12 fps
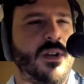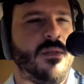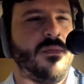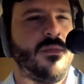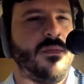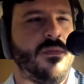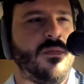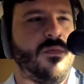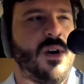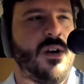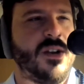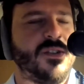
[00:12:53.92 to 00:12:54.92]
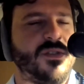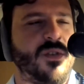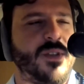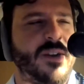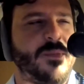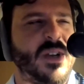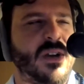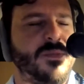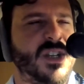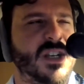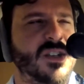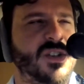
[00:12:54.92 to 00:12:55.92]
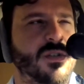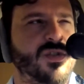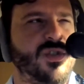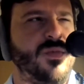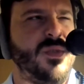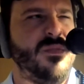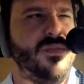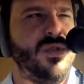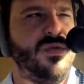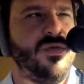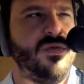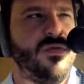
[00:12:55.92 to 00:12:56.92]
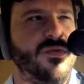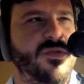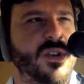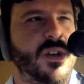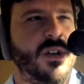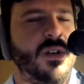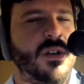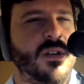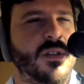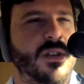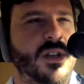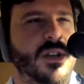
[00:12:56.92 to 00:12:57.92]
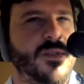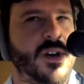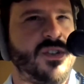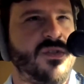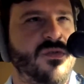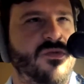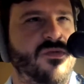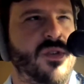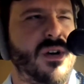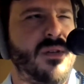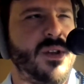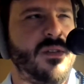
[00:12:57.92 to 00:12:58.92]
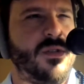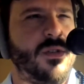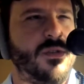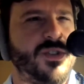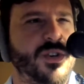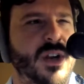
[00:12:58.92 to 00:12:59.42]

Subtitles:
whereas so that it becomes easier to remove the device from the holster.